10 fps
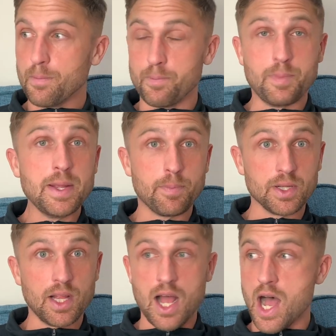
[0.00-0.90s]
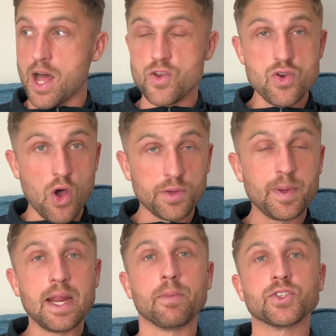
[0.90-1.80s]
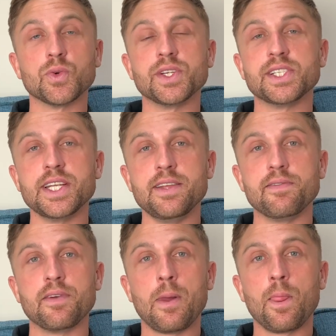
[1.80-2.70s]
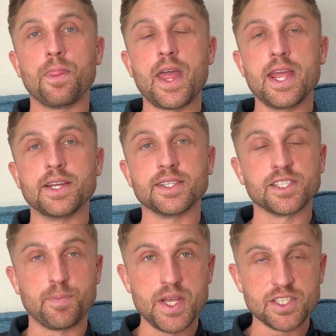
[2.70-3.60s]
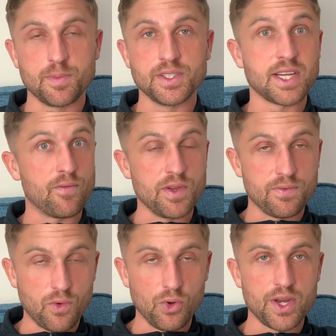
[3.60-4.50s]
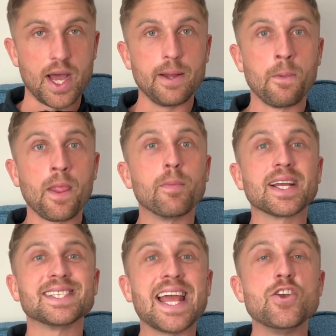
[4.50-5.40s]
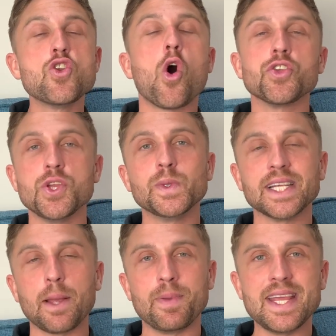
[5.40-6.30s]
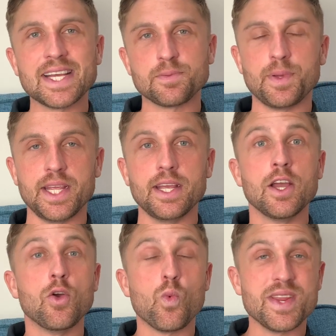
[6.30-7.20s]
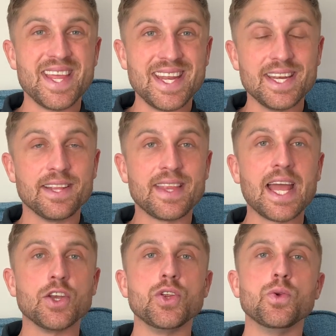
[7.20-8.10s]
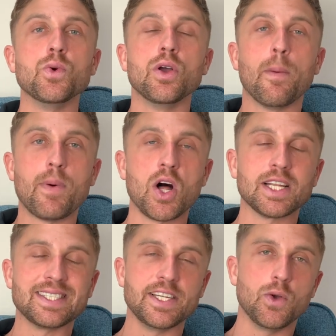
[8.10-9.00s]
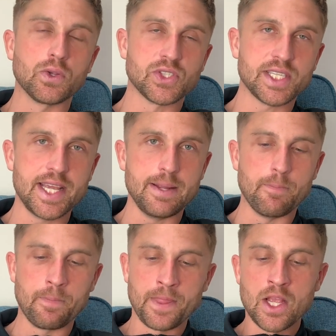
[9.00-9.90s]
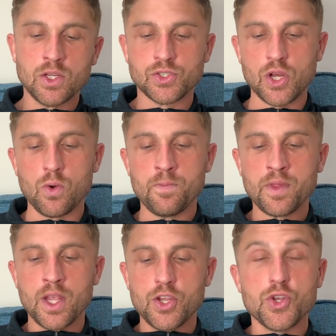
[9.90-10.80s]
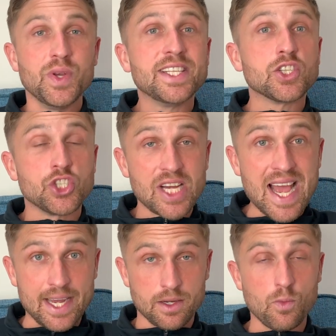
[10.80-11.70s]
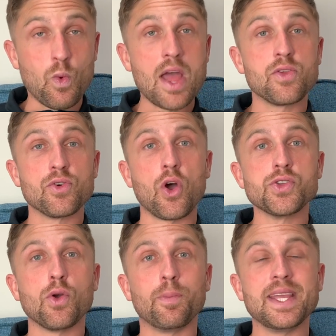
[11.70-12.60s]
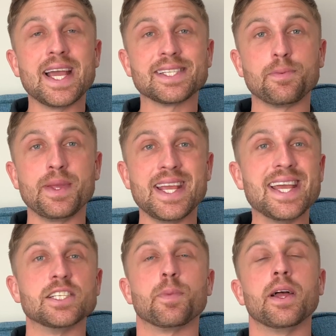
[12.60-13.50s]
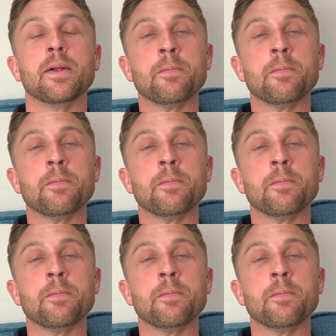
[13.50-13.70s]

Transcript: people are not being able to receive their disbursements every fortnight because they're not using a PSP within their new policy or scheme. So you need to check whether or not your PSP is. But